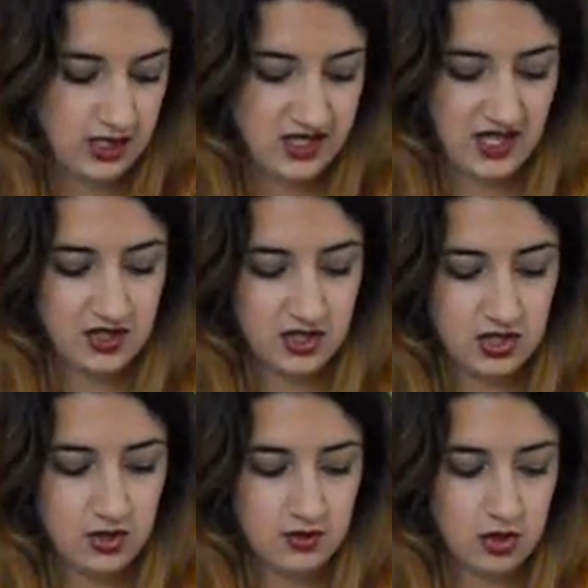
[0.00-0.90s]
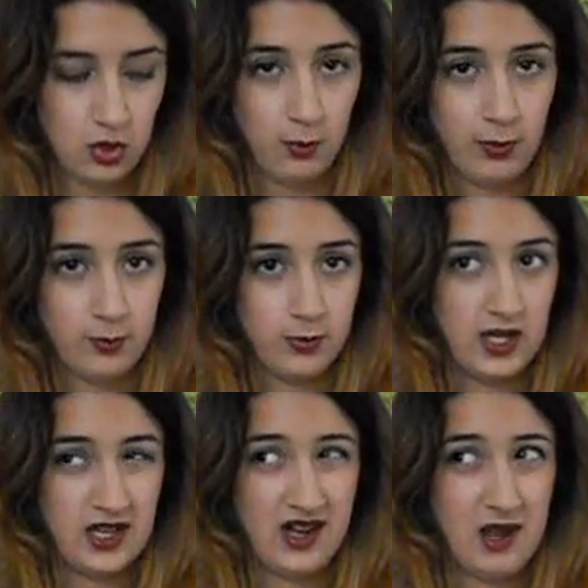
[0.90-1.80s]
a standard shop but
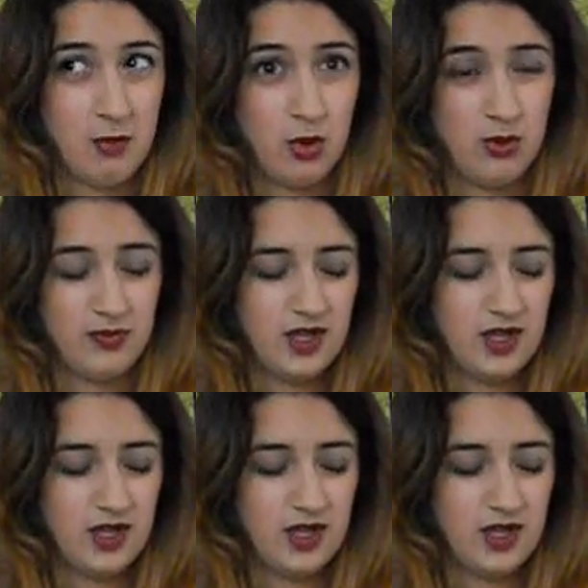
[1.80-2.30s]
in an airport.